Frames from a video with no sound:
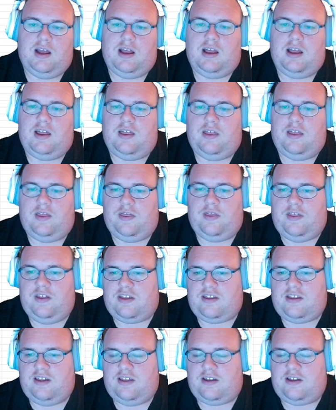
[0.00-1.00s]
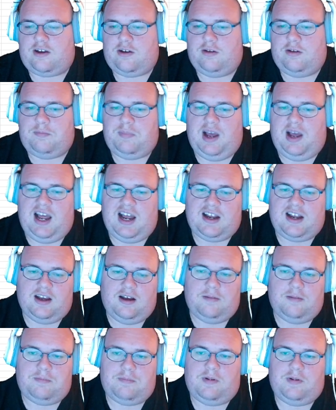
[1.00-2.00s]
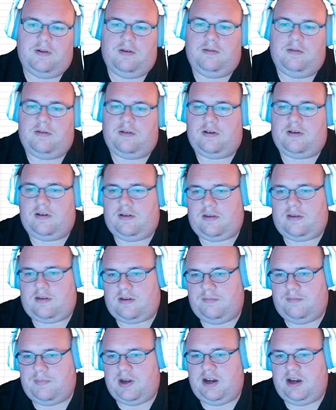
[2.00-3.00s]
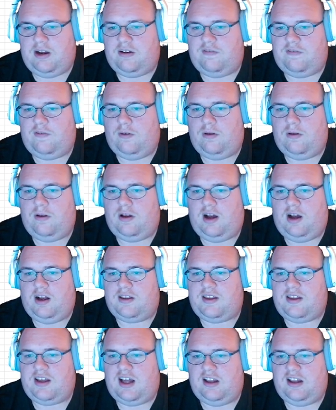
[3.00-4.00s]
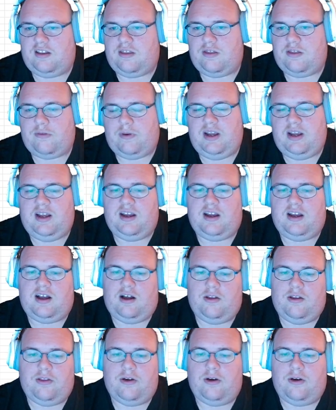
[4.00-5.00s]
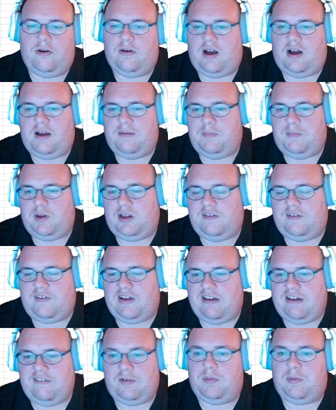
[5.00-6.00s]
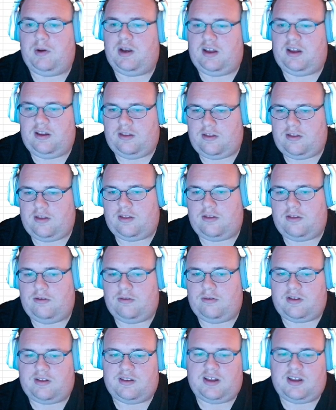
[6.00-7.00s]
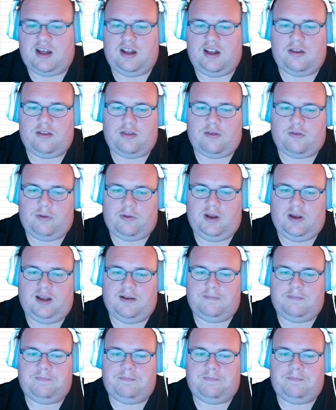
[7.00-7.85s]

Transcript: This is a good backup compared to Talent 3, although I believe everybody is just using Talent 3.